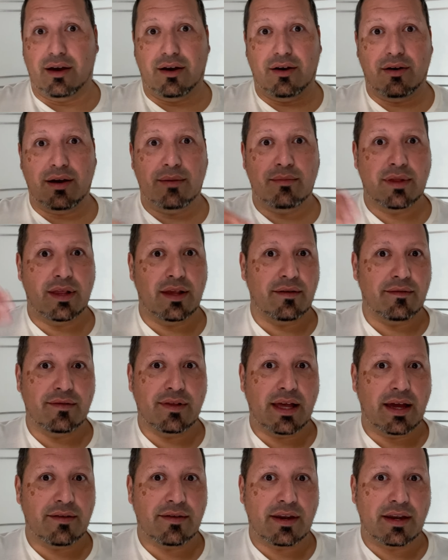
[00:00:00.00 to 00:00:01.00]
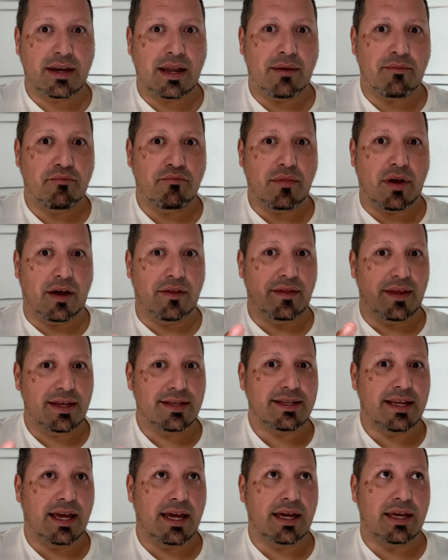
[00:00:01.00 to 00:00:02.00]
oh, I'm loving life and I'm on
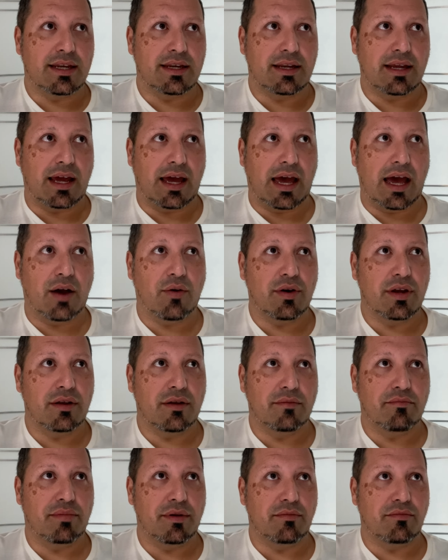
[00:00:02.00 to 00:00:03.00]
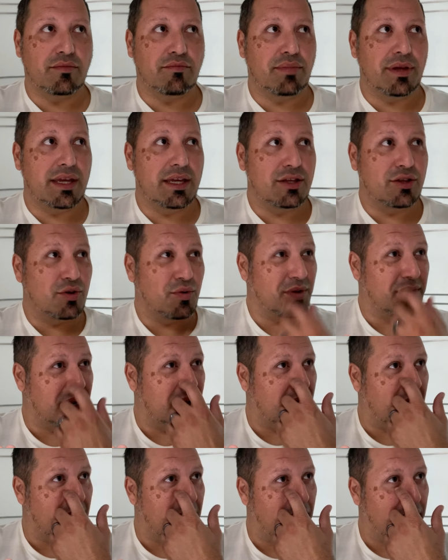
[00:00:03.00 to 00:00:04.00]
this hand, I want to be
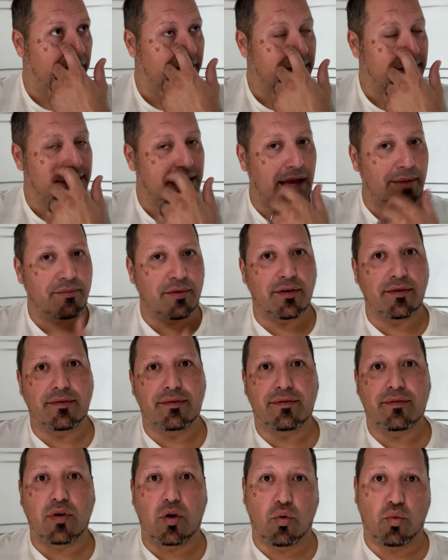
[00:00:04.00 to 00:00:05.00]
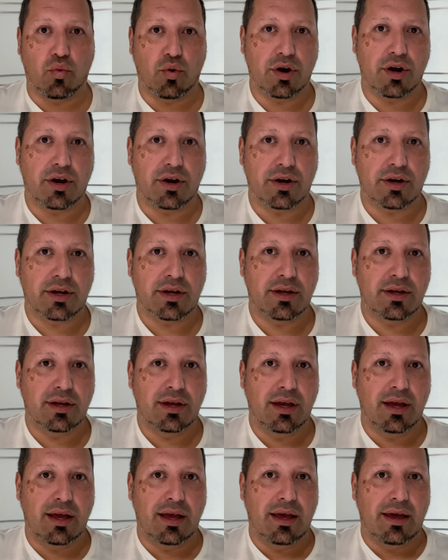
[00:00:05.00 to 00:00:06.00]
doing all this type of work
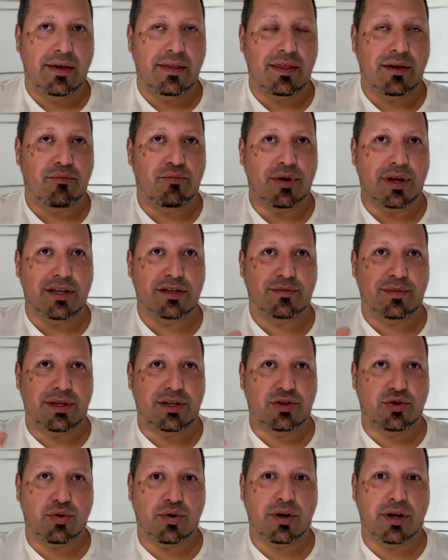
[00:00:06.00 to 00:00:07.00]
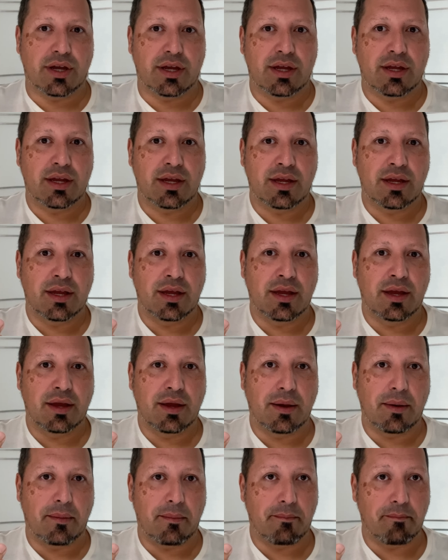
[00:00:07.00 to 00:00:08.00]
that brings me joy,
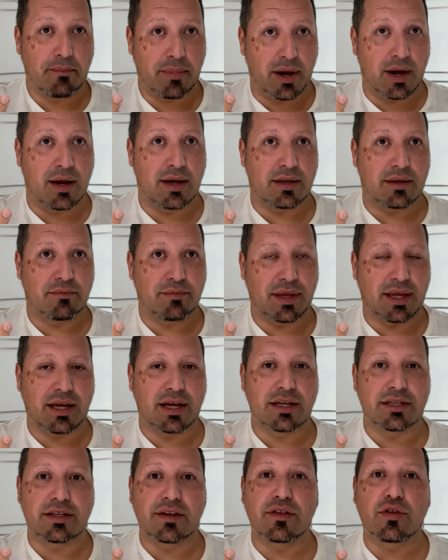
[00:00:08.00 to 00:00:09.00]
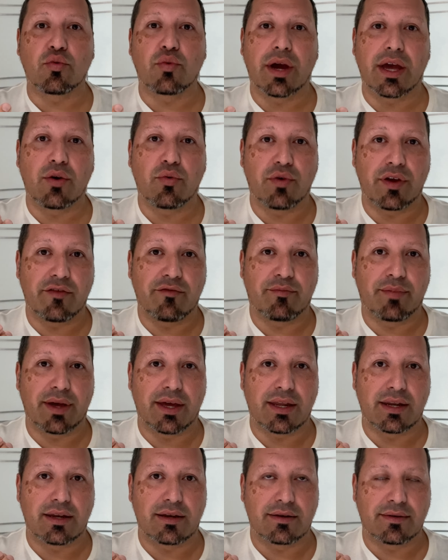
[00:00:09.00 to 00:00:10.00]
but because of the way we've
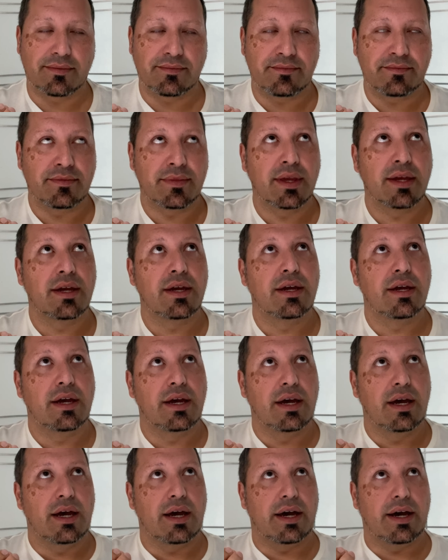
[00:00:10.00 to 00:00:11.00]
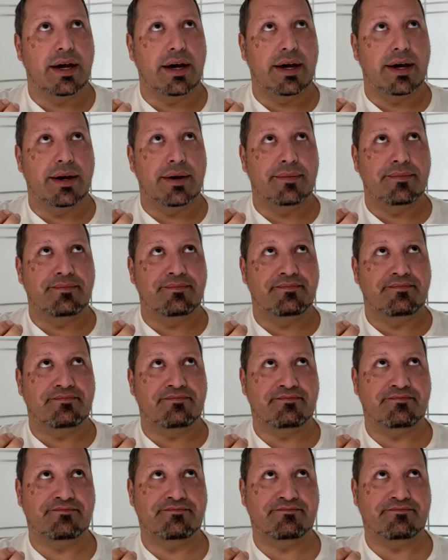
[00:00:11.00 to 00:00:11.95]
been um,